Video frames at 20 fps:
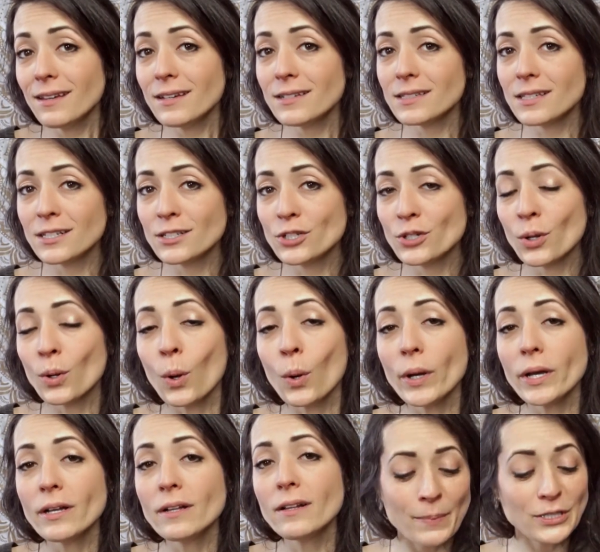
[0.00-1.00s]
essential
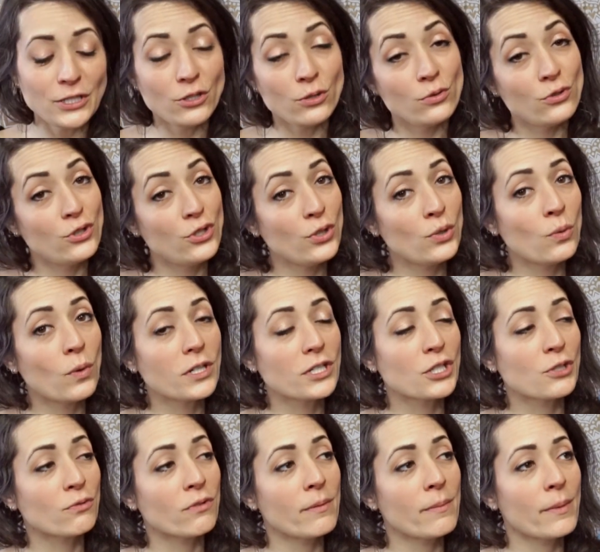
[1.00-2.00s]
oil, but you do want
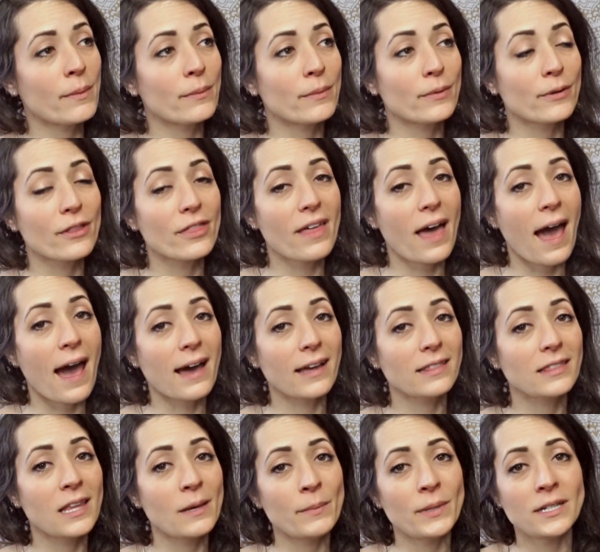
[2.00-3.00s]
to remember
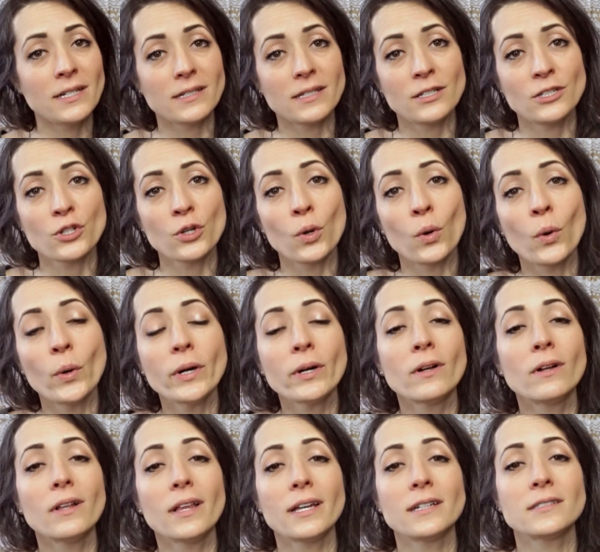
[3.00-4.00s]
that lemon essential
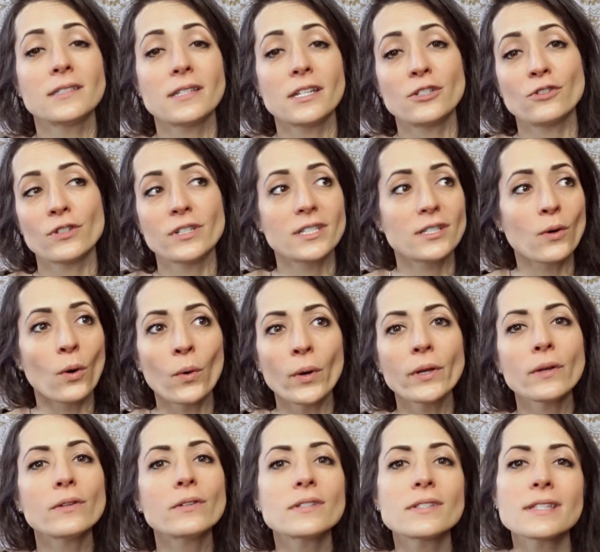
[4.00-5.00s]
oil and citrus
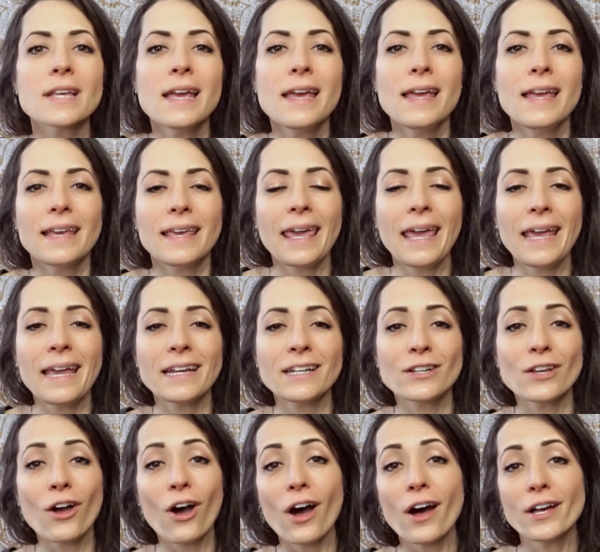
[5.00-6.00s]
oils
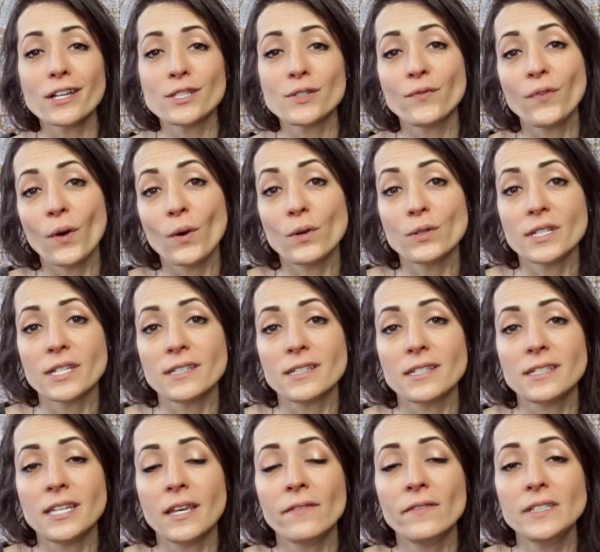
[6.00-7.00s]
can cause
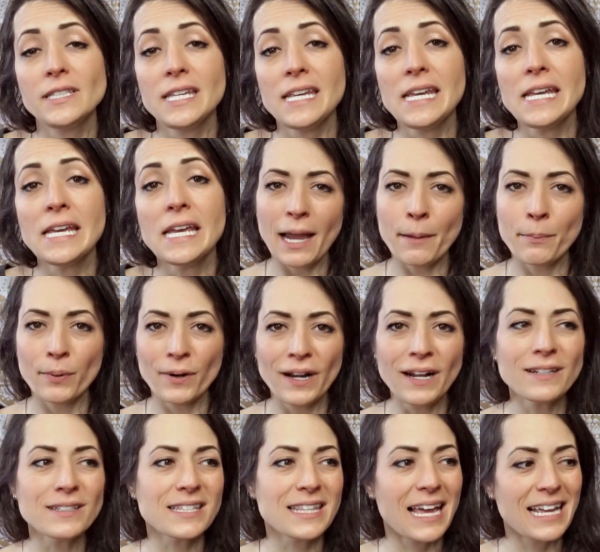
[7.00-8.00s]
photosensitivity. I
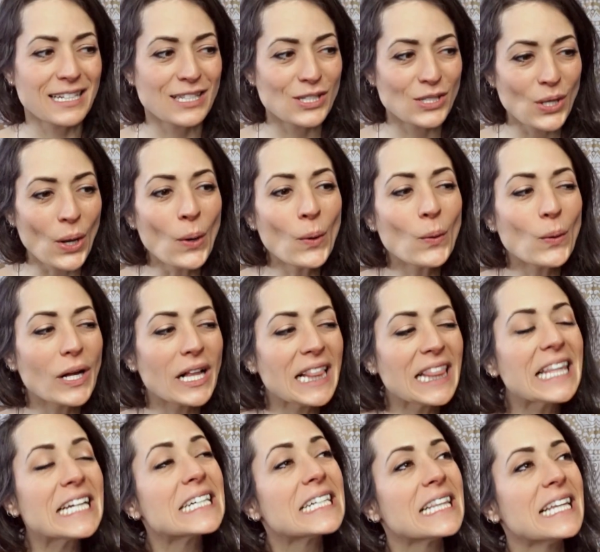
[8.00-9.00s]
pronounce that so
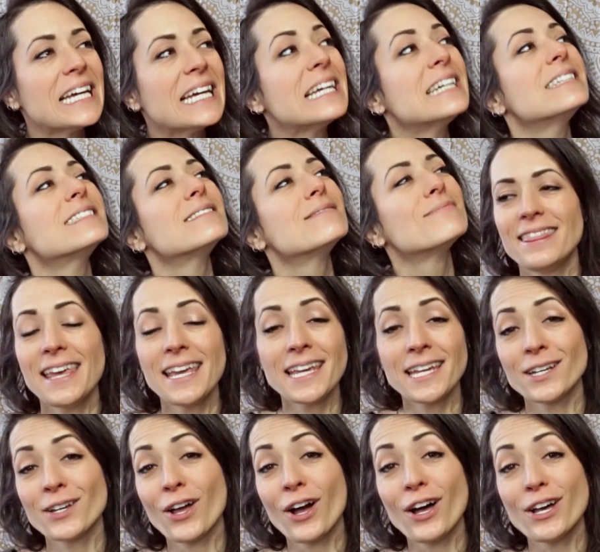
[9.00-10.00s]
clearly. They
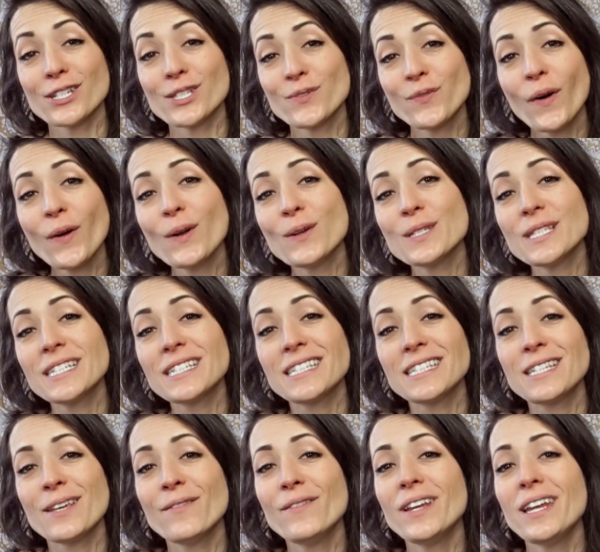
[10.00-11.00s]
can cause
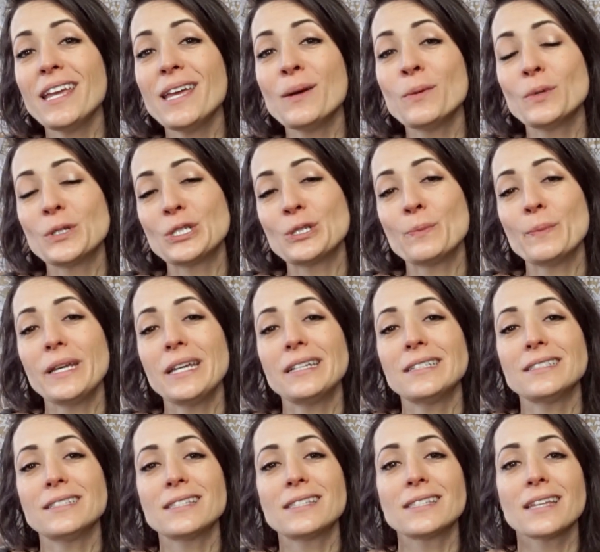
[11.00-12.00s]
photosensitivity, which
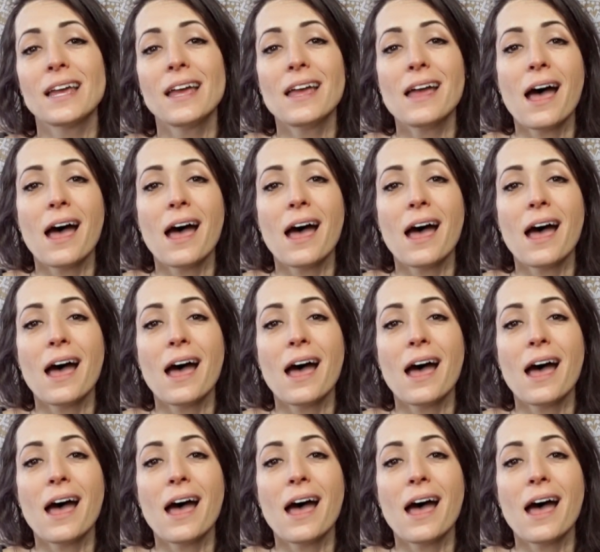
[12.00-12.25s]
means